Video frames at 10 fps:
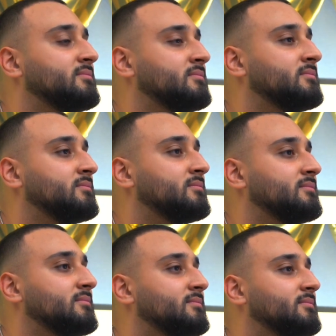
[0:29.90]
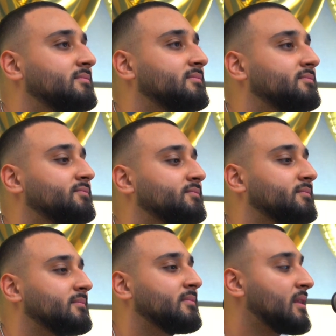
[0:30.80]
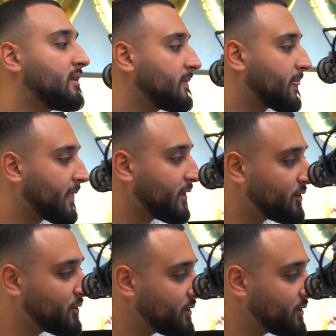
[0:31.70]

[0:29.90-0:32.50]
with shelter. So I'm gonna continue doing this.